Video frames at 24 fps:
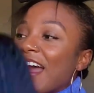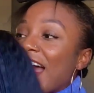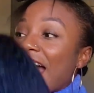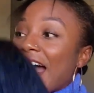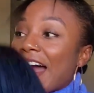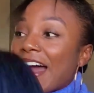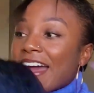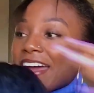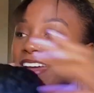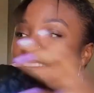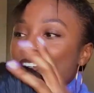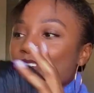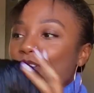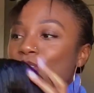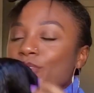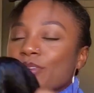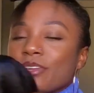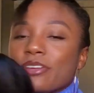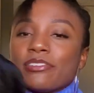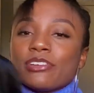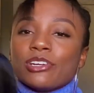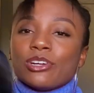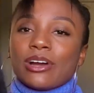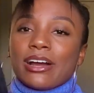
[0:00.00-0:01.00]
I don't
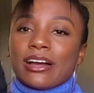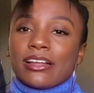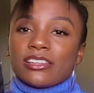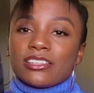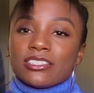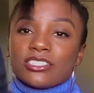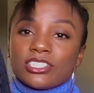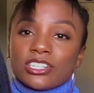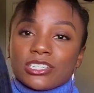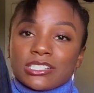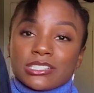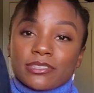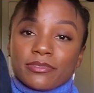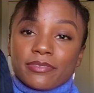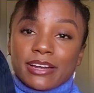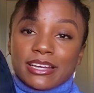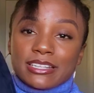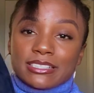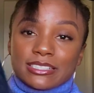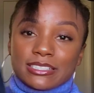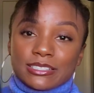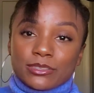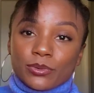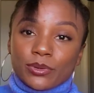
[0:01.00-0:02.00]
even know how this justifies
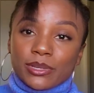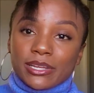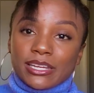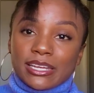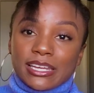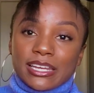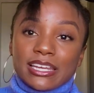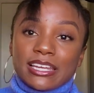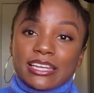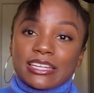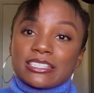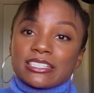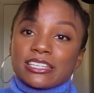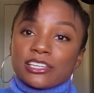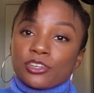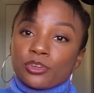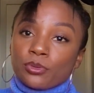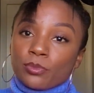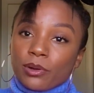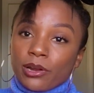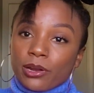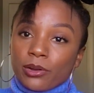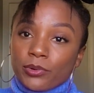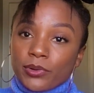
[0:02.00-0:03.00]
as a wig. It is a
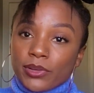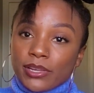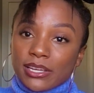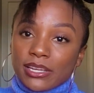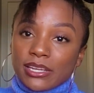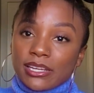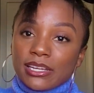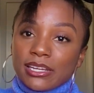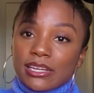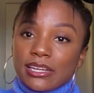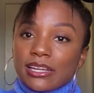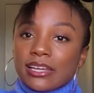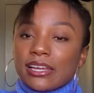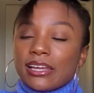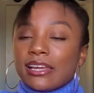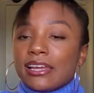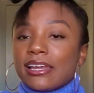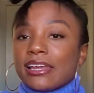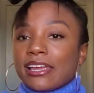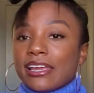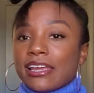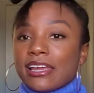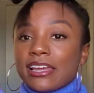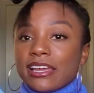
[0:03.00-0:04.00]
U-part wig.
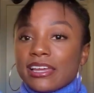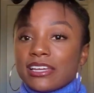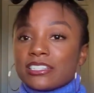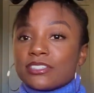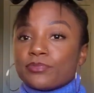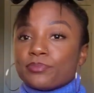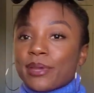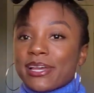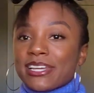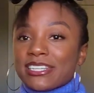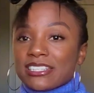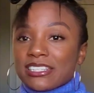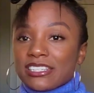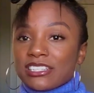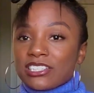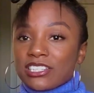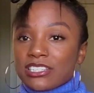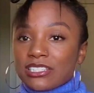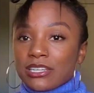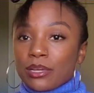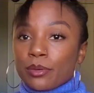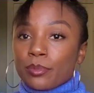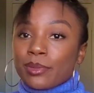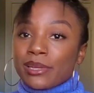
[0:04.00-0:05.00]
It is basically just
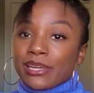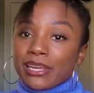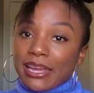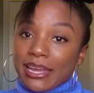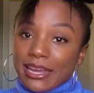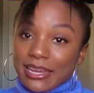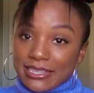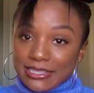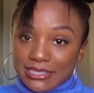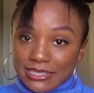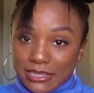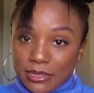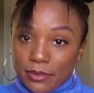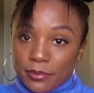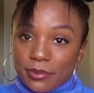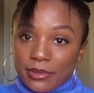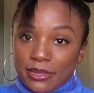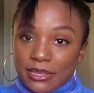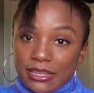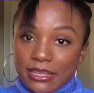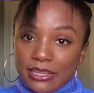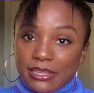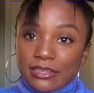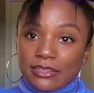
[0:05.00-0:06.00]
a big ass
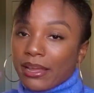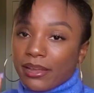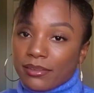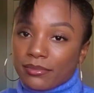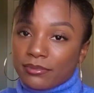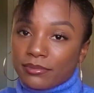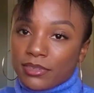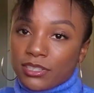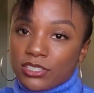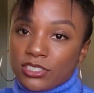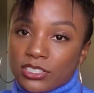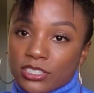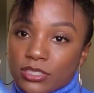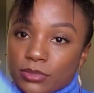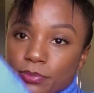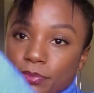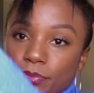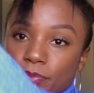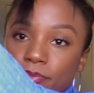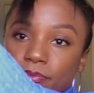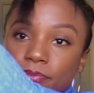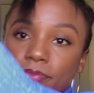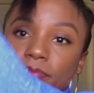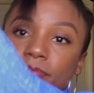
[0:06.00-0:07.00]
clip-in. Let's just
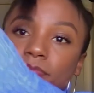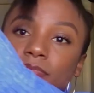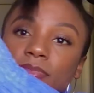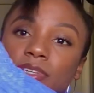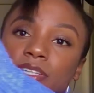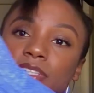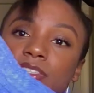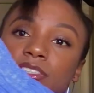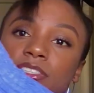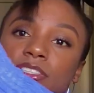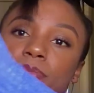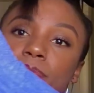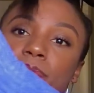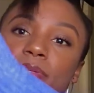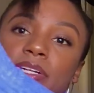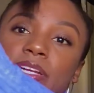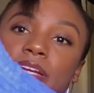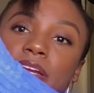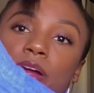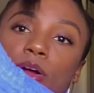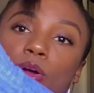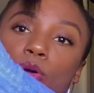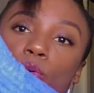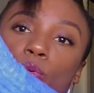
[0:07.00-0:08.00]
let's just put it
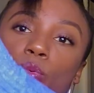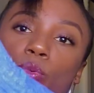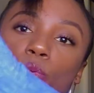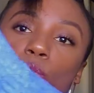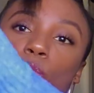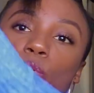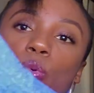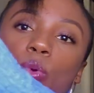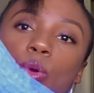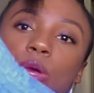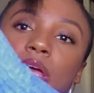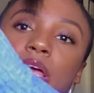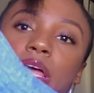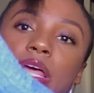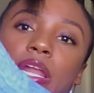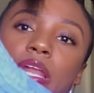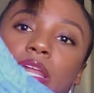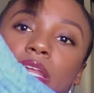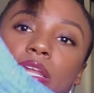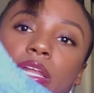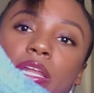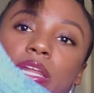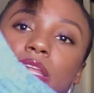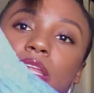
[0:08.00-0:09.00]
on.
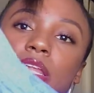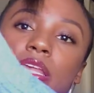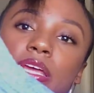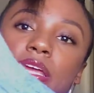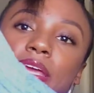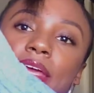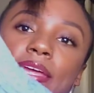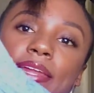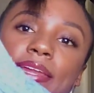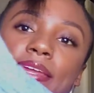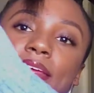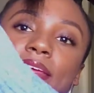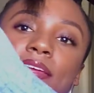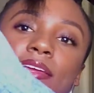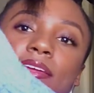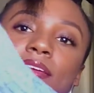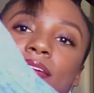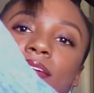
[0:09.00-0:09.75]
Look at it.